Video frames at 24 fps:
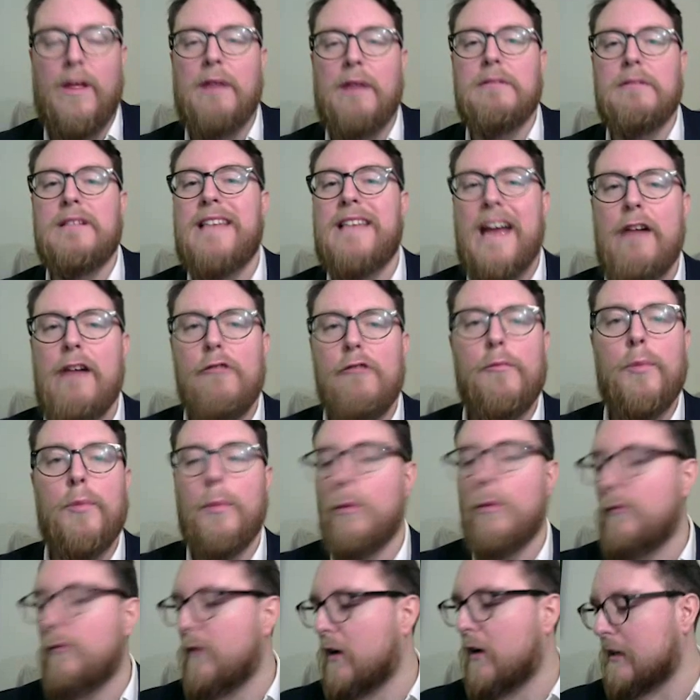was a
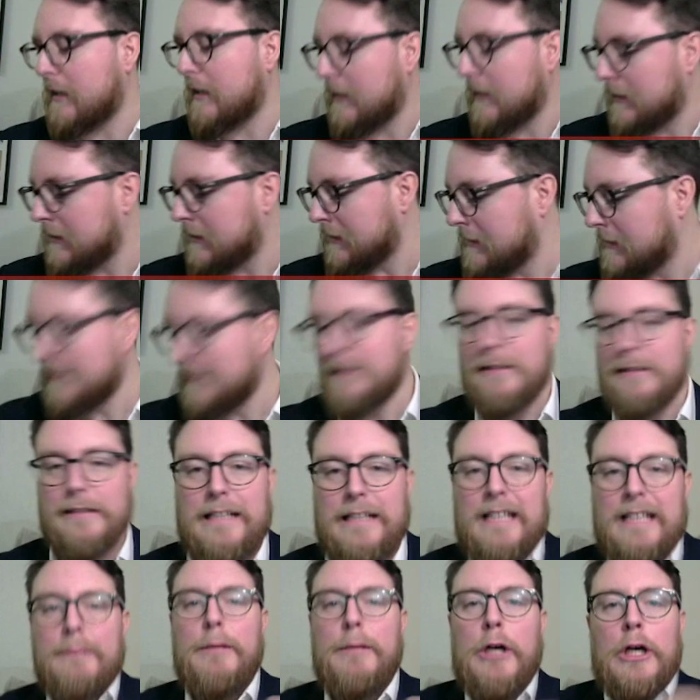terrible ball, Vardy.
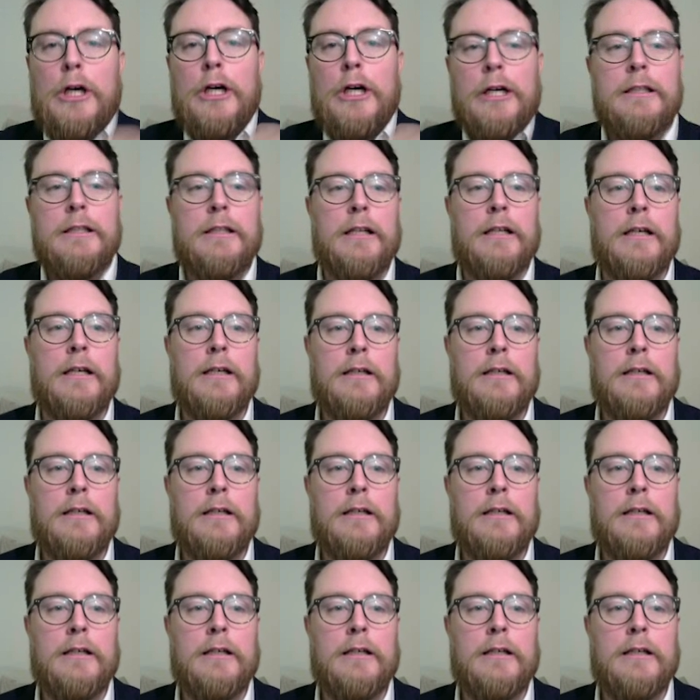Come on!